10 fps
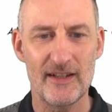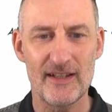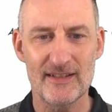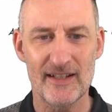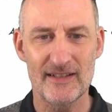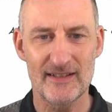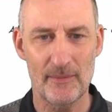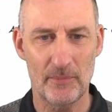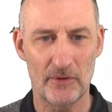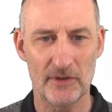is a
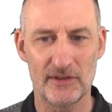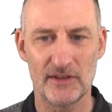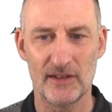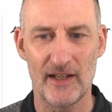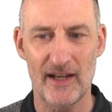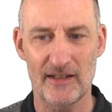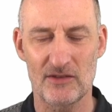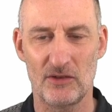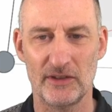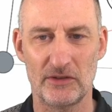separate
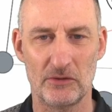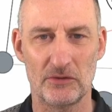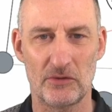Excalidraw